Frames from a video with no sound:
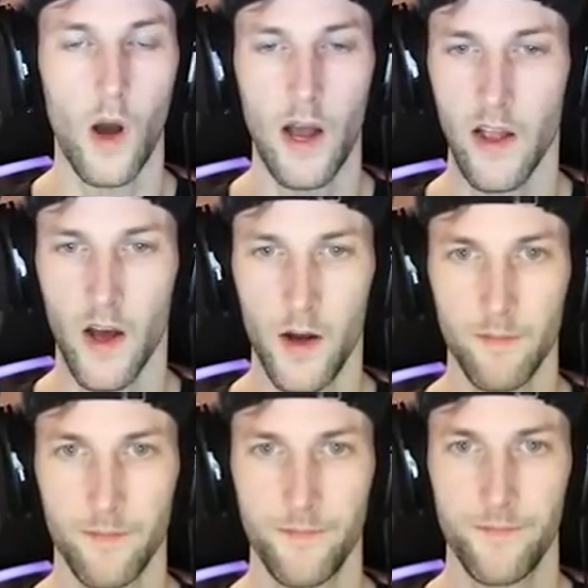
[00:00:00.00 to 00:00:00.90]
high
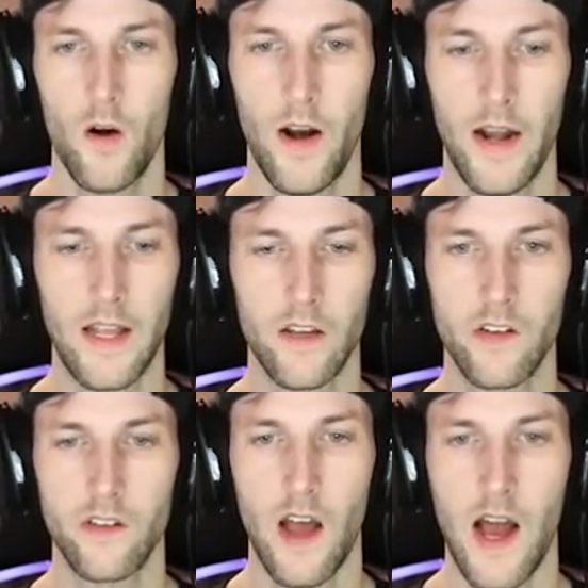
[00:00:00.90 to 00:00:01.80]
up. All right, I guess
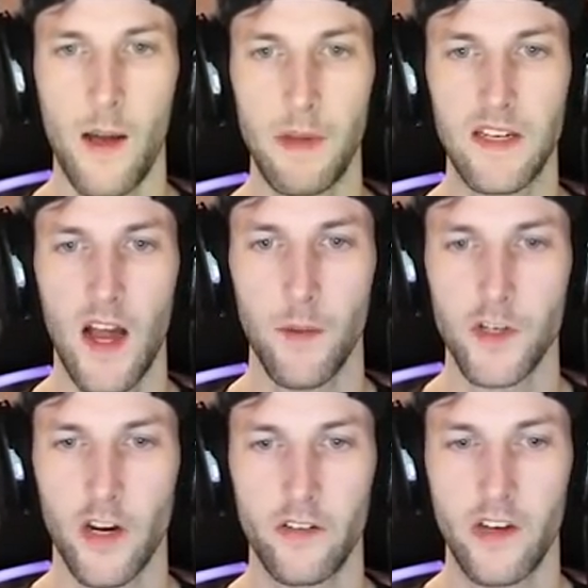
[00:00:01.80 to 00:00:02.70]
it's obby time.
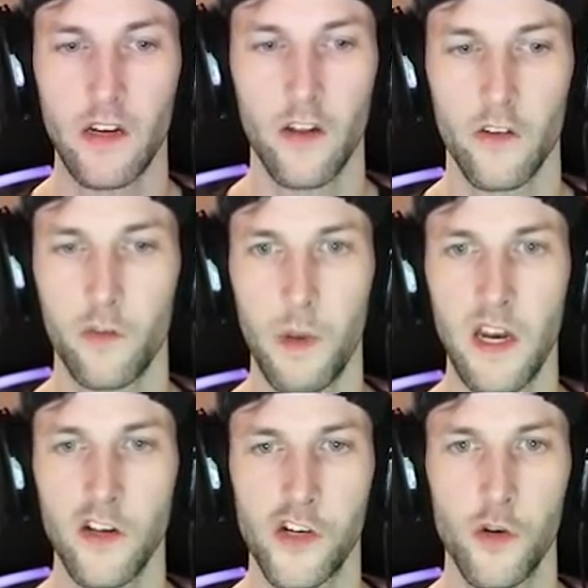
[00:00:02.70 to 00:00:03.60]
Should I stick to the
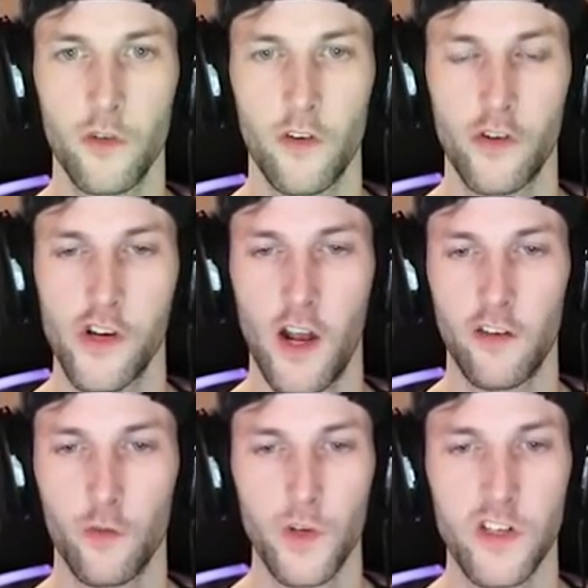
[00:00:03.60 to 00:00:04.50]
speedy shoes or should I
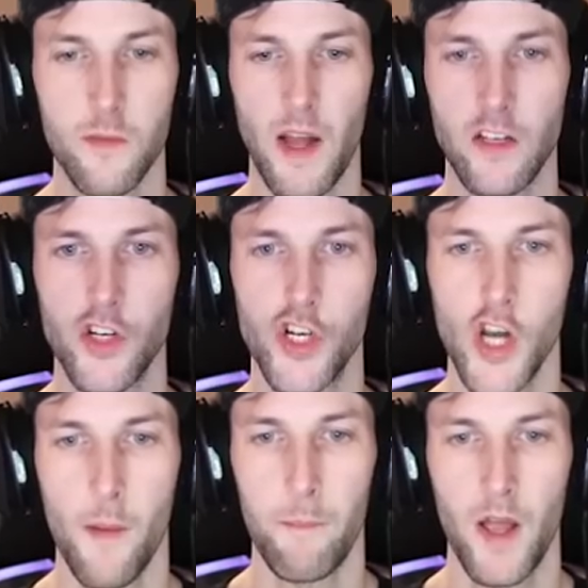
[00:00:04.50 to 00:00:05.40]
switch to my
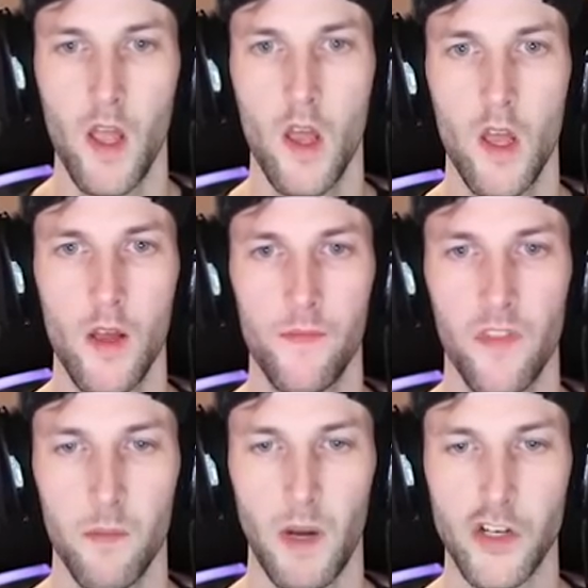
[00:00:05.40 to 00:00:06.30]
jump
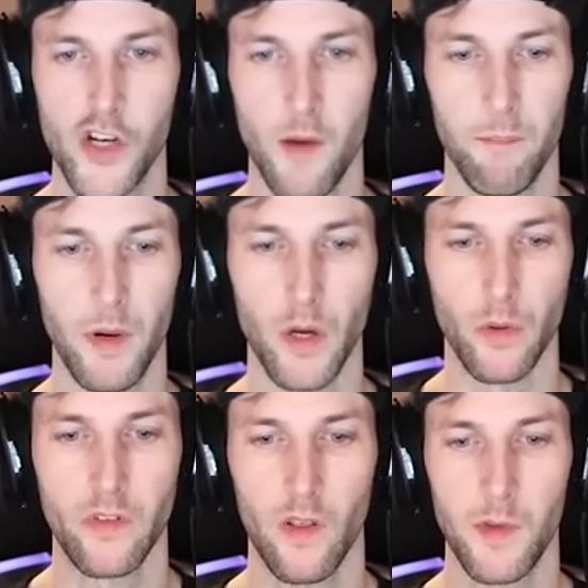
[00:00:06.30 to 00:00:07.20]

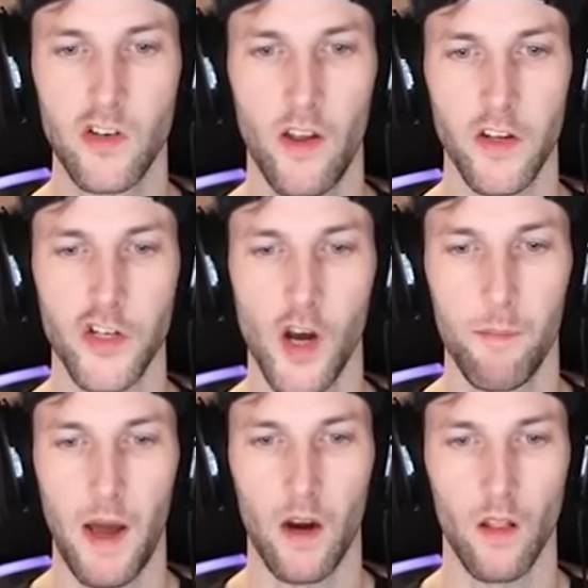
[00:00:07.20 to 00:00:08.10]
boost? Let me try the
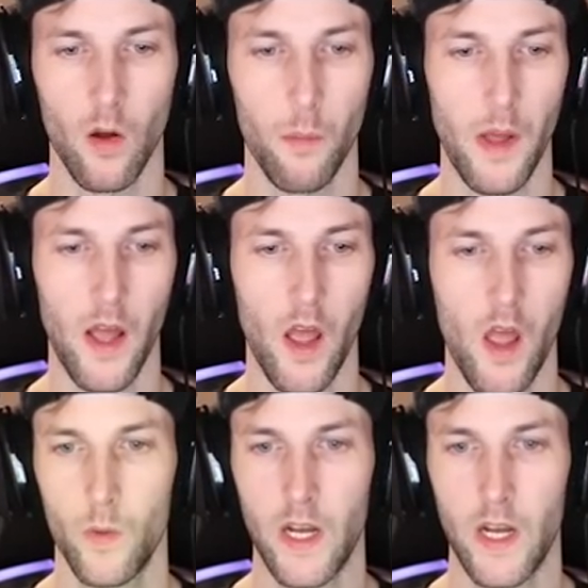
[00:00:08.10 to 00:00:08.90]
jump out a little bit. We